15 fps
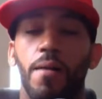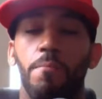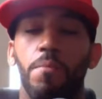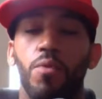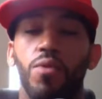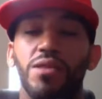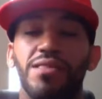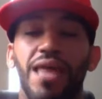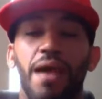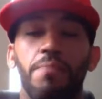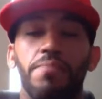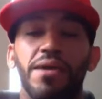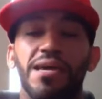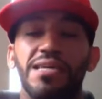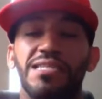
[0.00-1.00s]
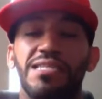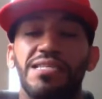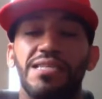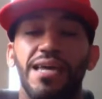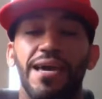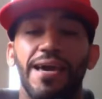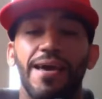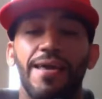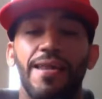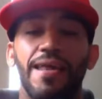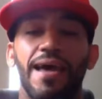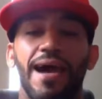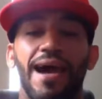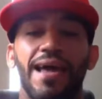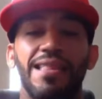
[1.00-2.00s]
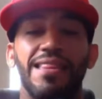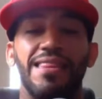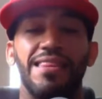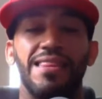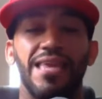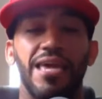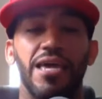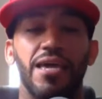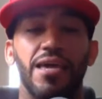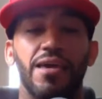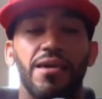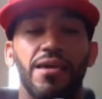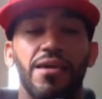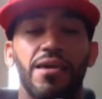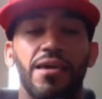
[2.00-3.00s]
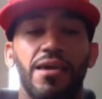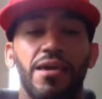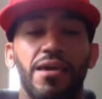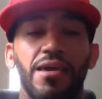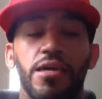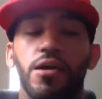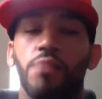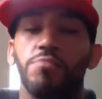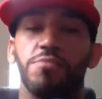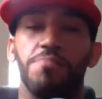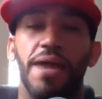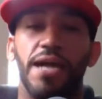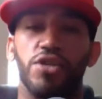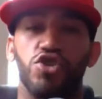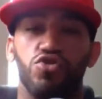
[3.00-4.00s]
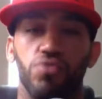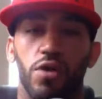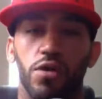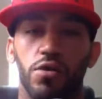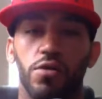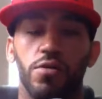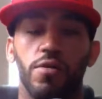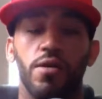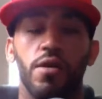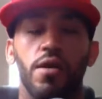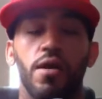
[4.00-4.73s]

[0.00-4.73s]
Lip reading: But with that being said, I think he comes back stronger.